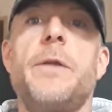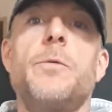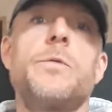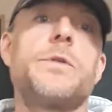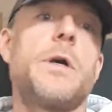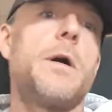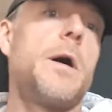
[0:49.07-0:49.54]

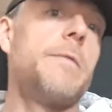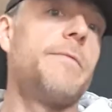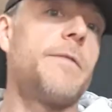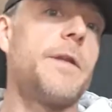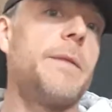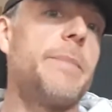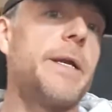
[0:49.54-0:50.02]
also
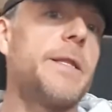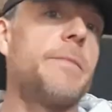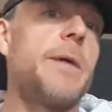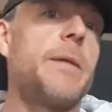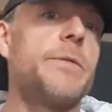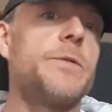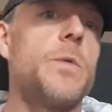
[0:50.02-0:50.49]
hopefully pick
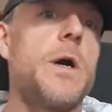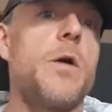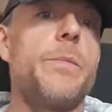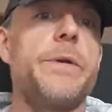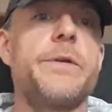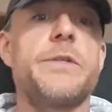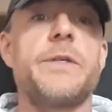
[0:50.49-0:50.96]
them up as
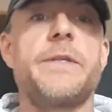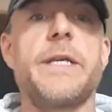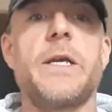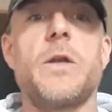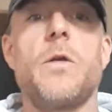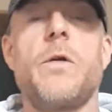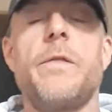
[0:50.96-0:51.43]
well, because I
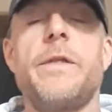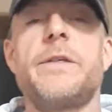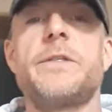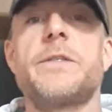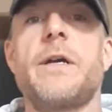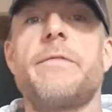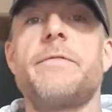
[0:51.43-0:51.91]
think a lot of
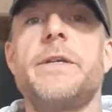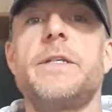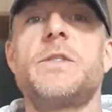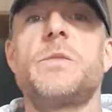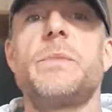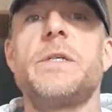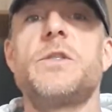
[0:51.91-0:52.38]
this stuff
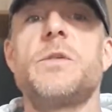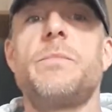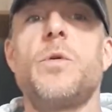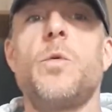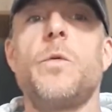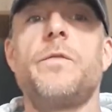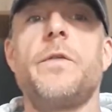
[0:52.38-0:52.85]
needs to be
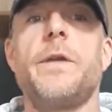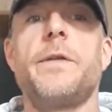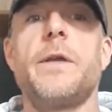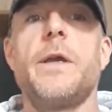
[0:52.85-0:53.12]
supported